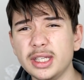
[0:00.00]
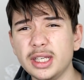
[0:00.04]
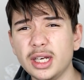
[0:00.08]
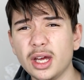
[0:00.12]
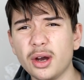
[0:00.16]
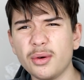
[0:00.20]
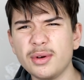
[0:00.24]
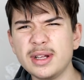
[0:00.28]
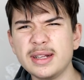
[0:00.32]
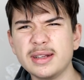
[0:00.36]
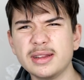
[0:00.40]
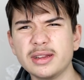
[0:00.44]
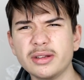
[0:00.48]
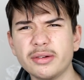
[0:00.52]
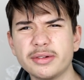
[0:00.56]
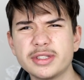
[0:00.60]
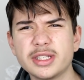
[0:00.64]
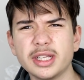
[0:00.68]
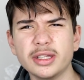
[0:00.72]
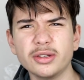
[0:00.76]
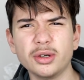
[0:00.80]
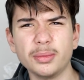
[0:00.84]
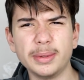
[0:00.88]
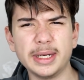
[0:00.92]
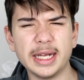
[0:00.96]
You know, it
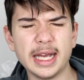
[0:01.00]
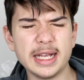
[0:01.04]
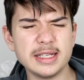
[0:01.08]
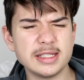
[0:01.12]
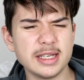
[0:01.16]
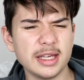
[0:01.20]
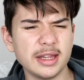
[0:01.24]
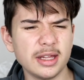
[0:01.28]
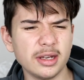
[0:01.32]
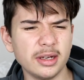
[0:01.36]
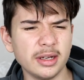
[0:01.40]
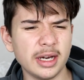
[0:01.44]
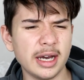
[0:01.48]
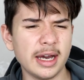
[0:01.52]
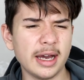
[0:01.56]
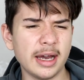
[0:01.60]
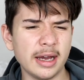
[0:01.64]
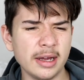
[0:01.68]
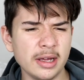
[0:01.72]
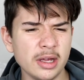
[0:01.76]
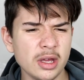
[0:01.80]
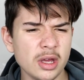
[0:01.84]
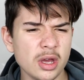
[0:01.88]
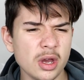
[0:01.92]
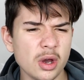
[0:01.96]
looks a little bit easier than
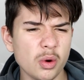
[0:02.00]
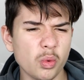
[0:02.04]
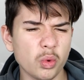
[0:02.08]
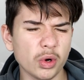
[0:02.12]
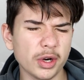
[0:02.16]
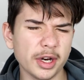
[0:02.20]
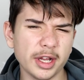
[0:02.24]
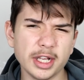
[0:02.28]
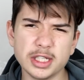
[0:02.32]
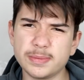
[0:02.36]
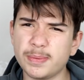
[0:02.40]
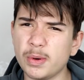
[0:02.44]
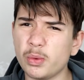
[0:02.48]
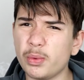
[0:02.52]
what it is.